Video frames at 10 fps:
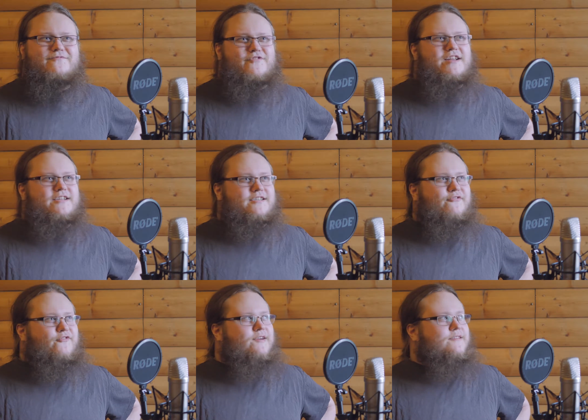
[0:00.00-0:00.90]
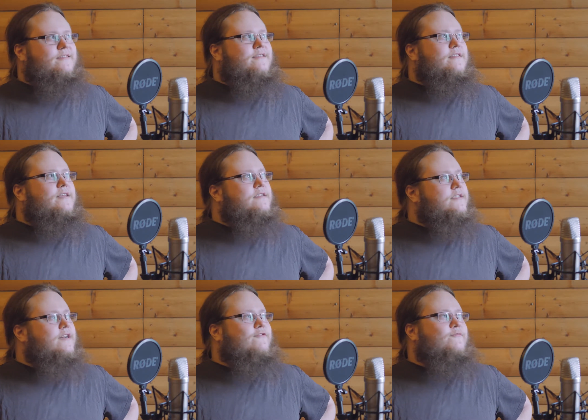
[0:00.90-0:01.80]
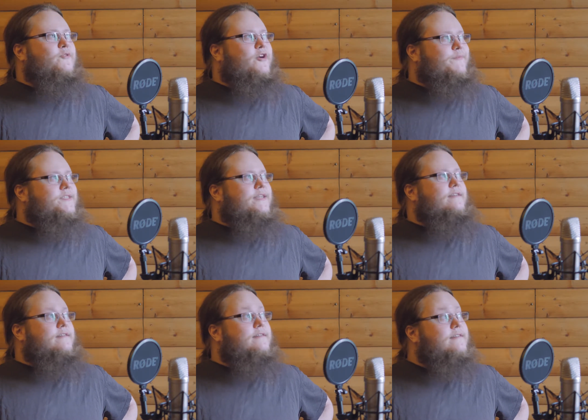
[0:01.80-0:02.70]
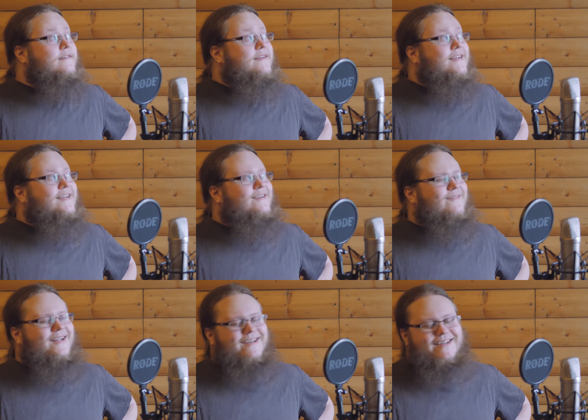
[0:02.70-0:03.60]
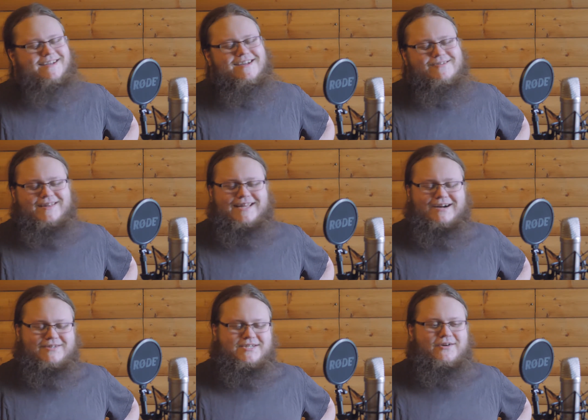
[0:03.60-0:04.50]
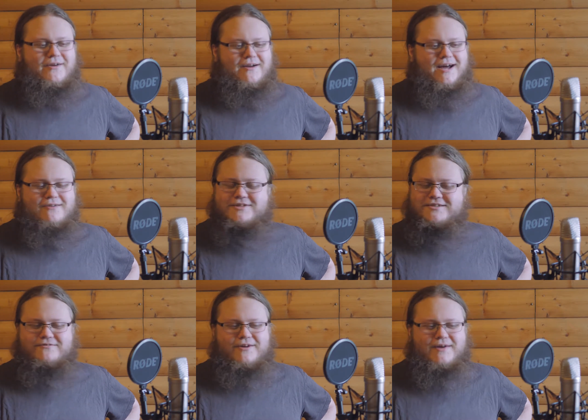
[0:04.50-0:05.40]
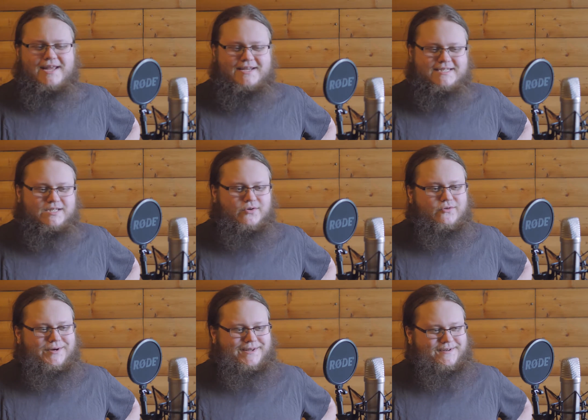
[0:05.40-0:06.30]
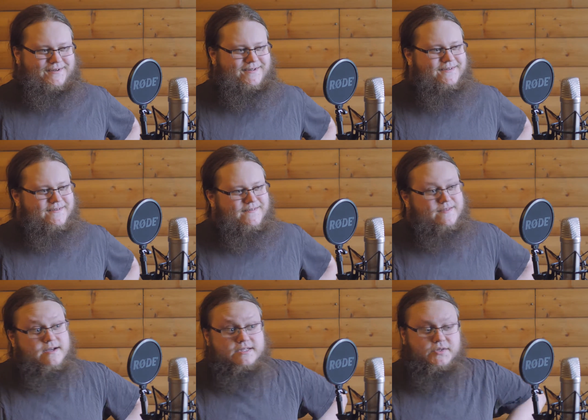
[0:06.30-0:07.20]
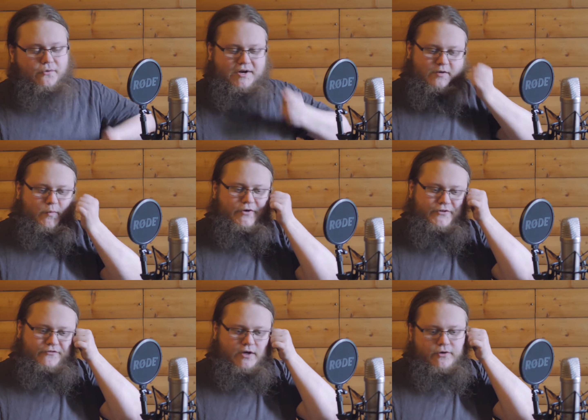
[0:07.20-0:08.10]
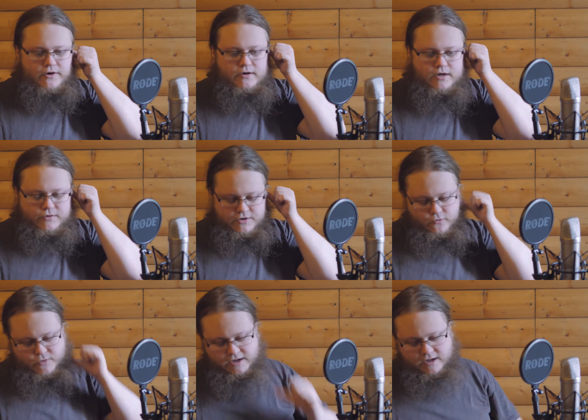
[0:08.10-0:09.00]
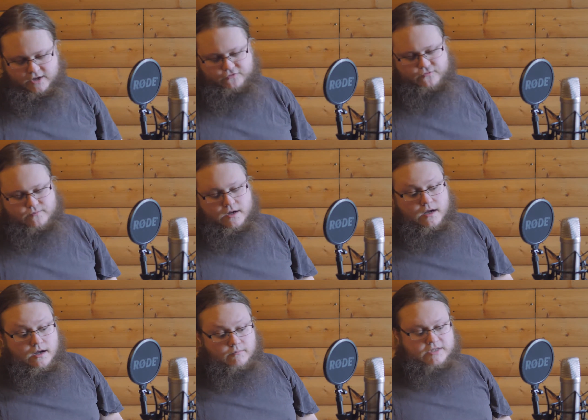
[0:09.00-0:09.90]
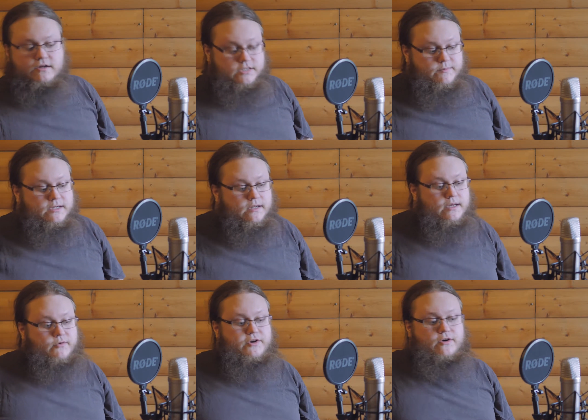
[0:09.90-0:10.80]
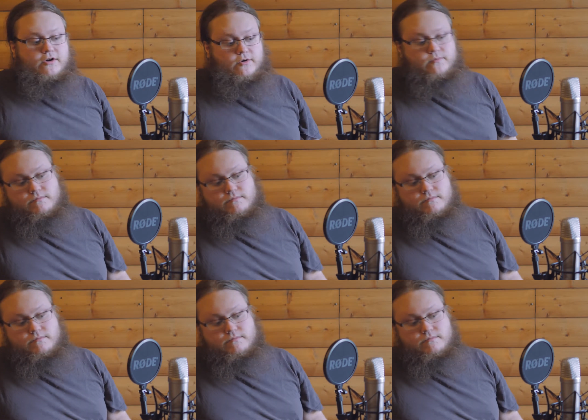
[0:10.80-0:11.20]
feelings I felt and the things I've perhaps said when that was going on. It was a very storied part of our company life. But ultimately we are